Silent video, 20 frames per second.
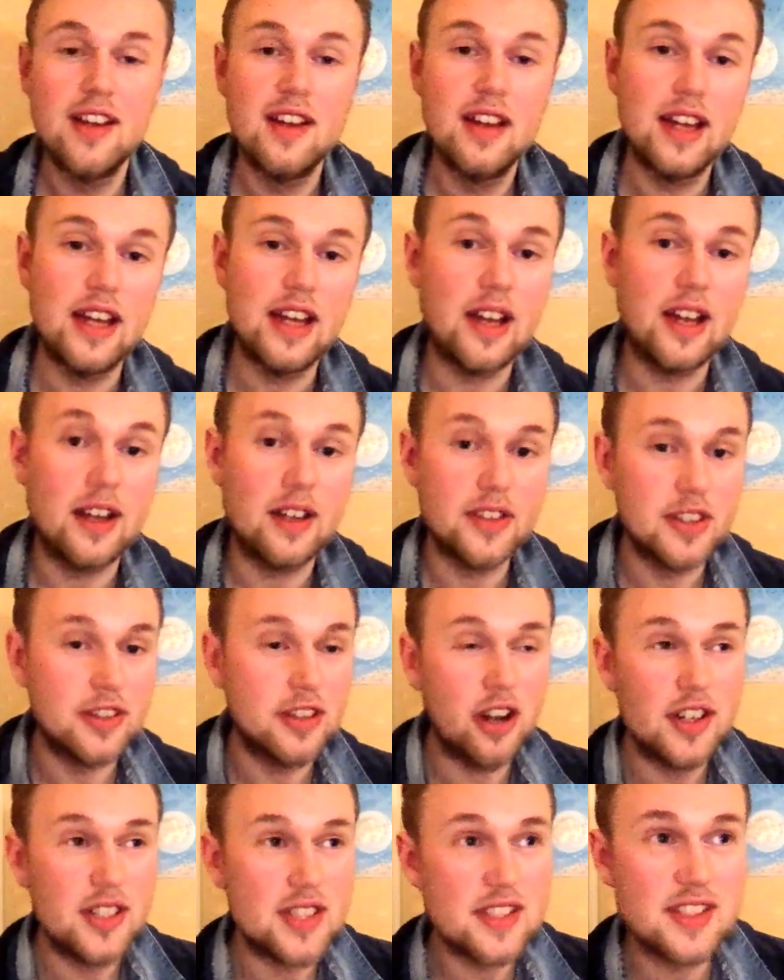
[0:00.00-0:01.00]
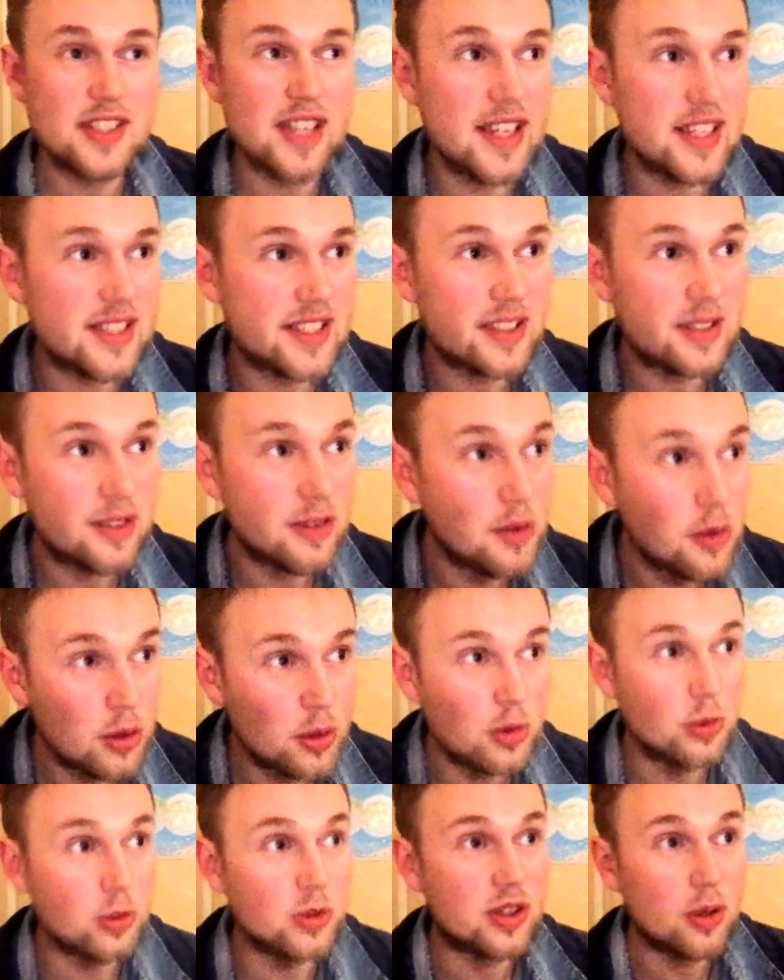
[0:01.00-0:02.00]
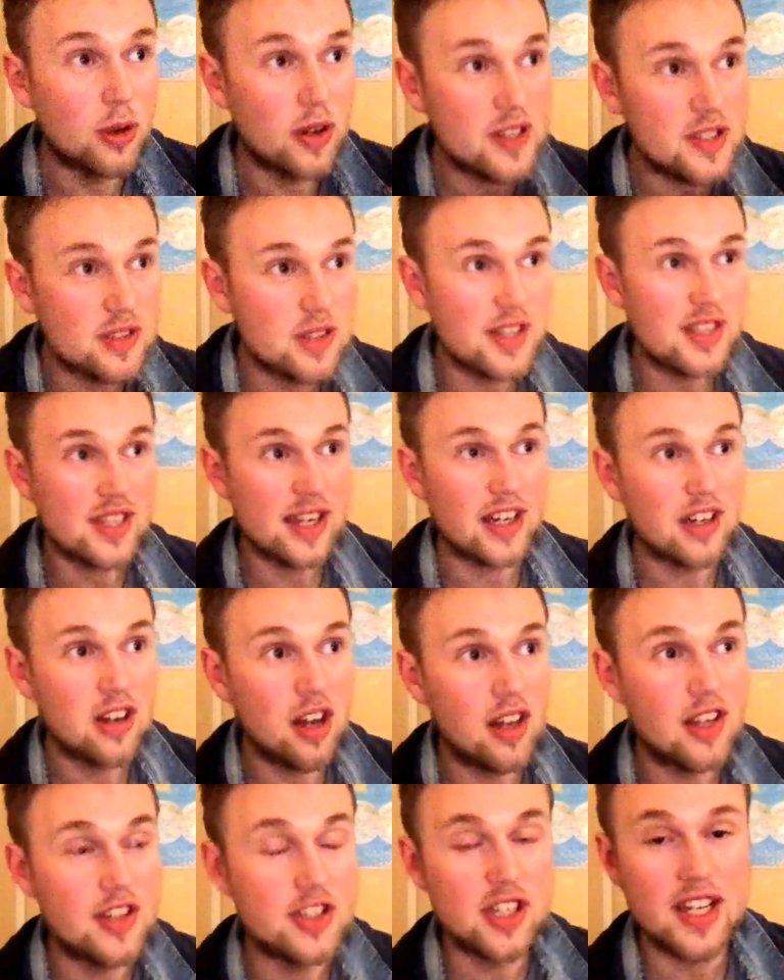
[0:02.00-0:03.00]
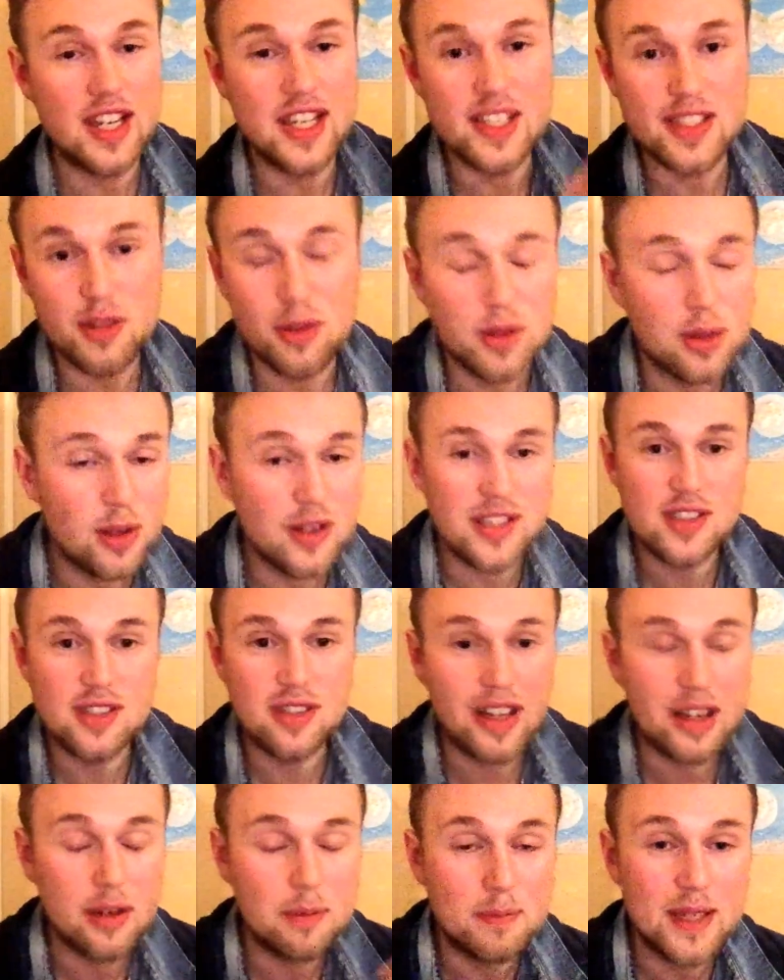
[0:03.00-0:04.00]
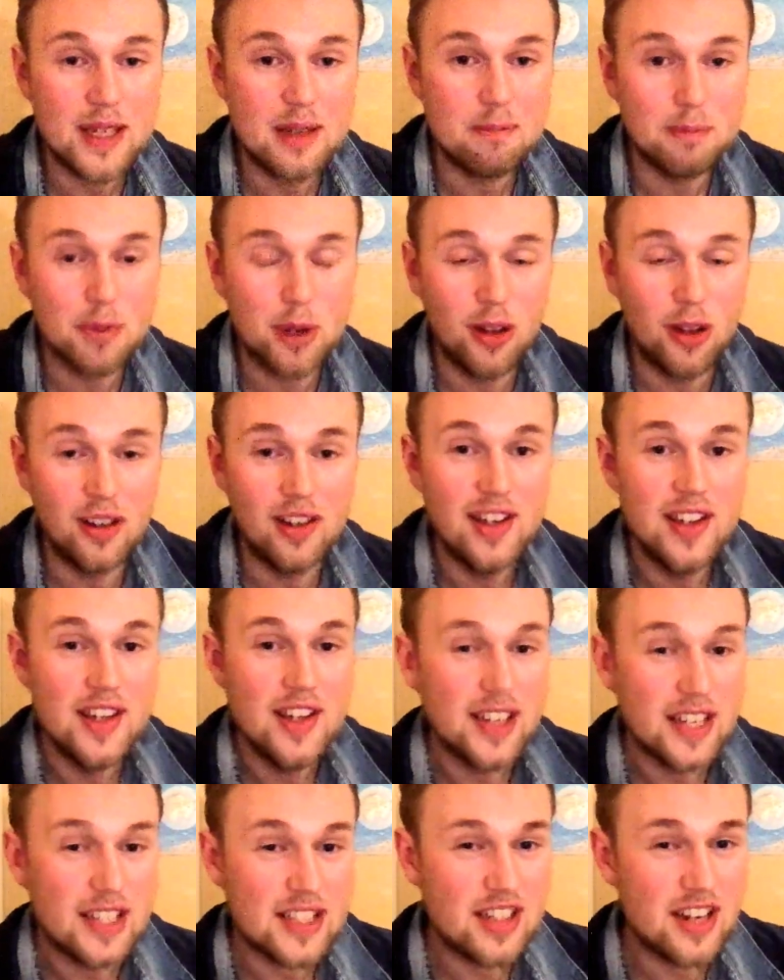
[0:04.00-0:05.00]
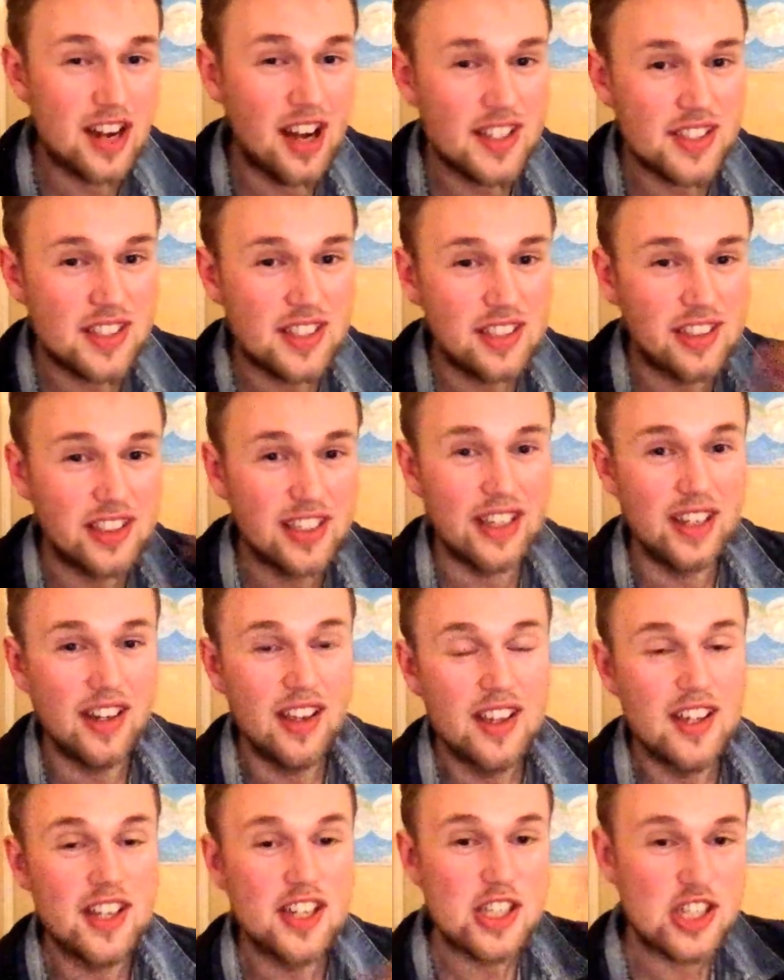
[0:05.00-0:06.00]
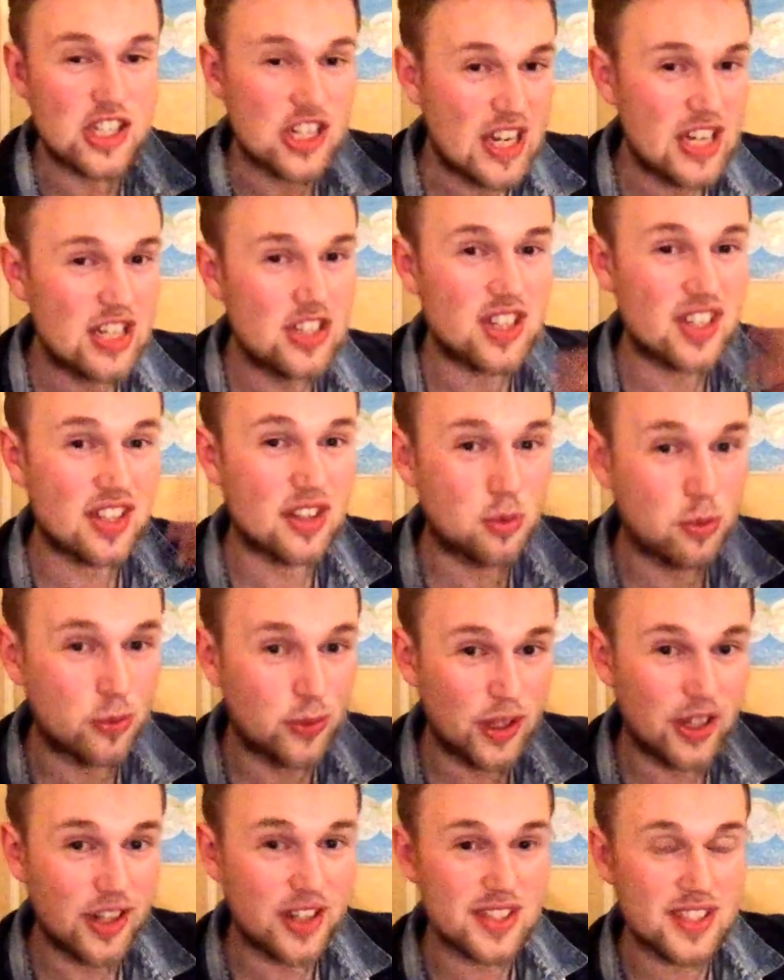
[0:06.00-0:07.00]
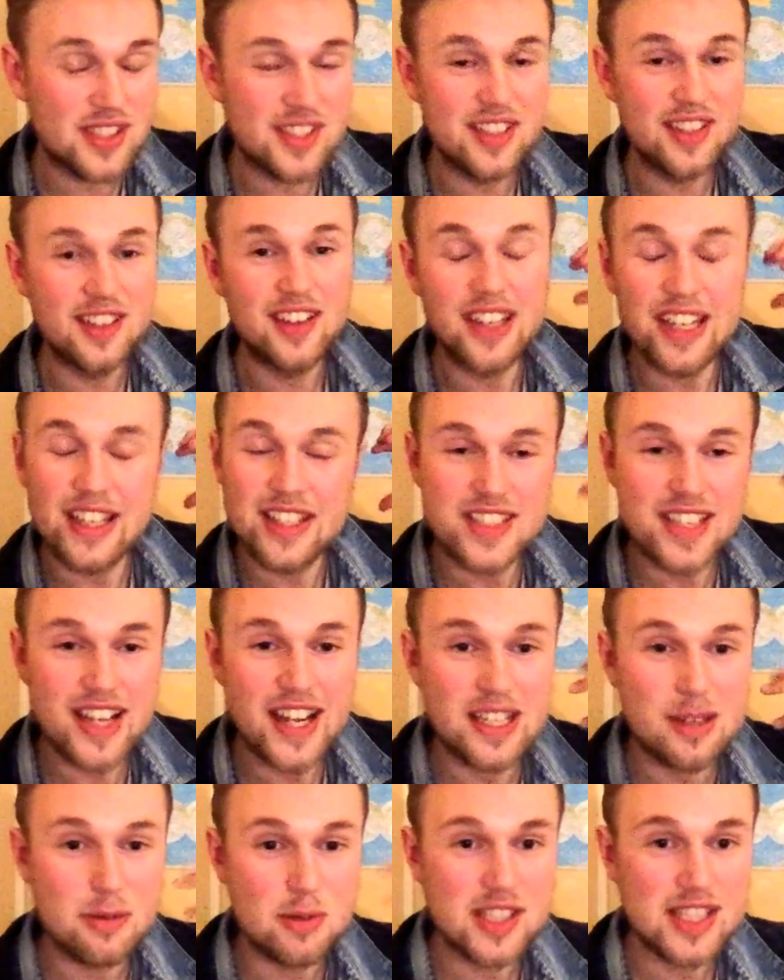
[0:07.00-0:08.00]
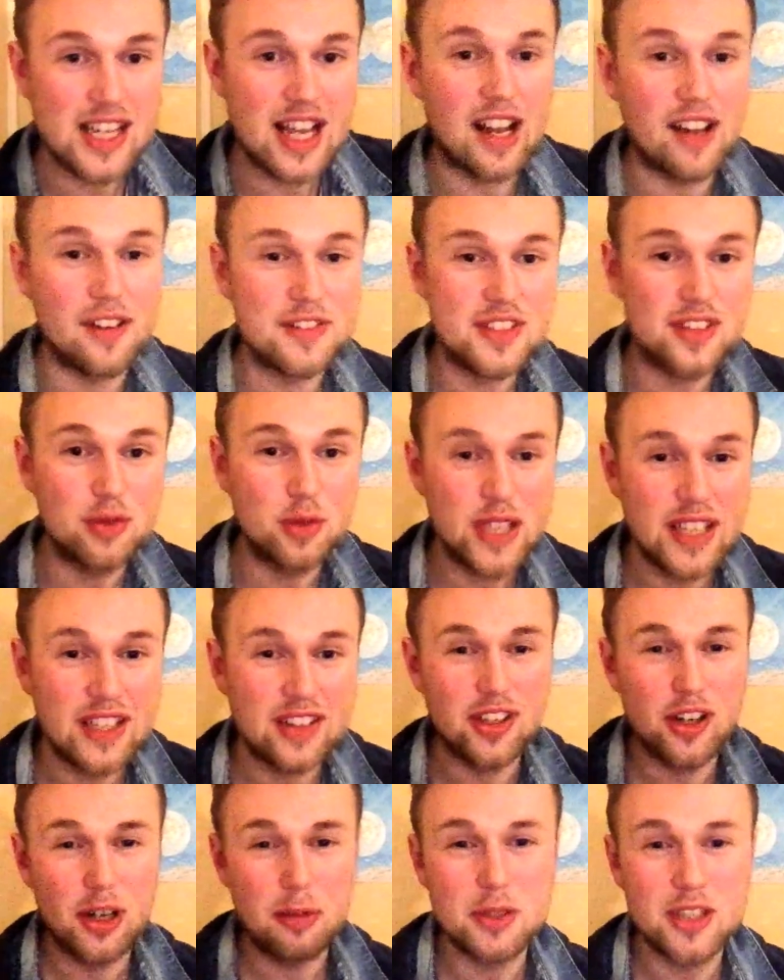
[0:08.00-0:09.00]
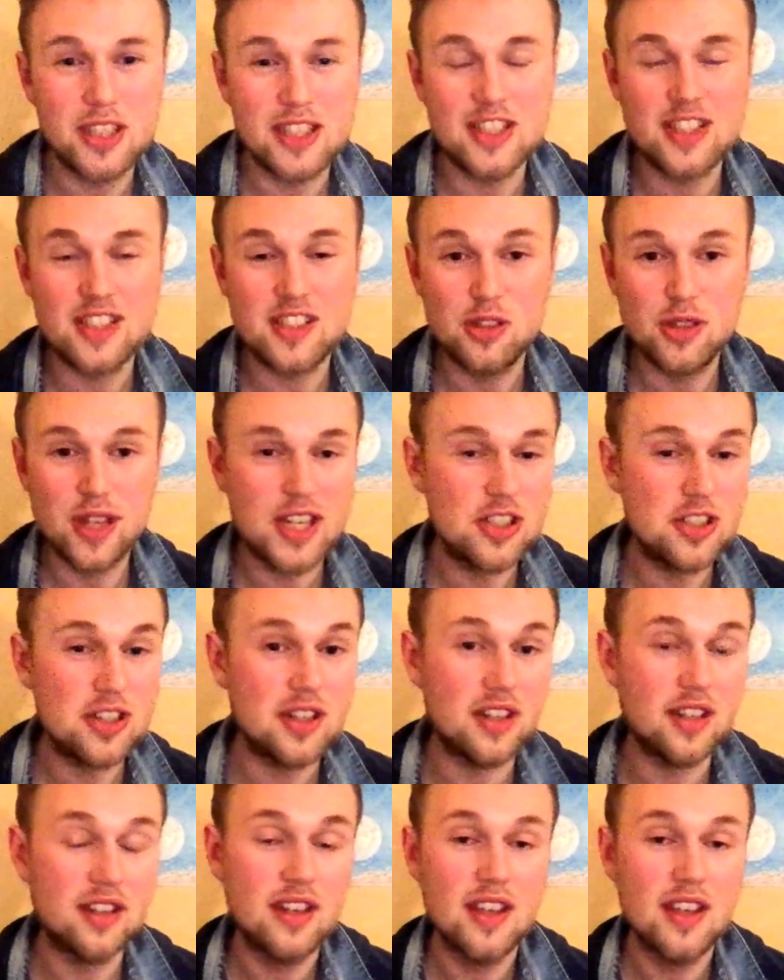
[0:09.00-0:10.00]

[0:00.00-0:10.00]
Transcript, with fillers: Uh, the narcissist who talks to a psychologist, who talks to other people, is constantly changing the words inside themselves and reinterpreting the situation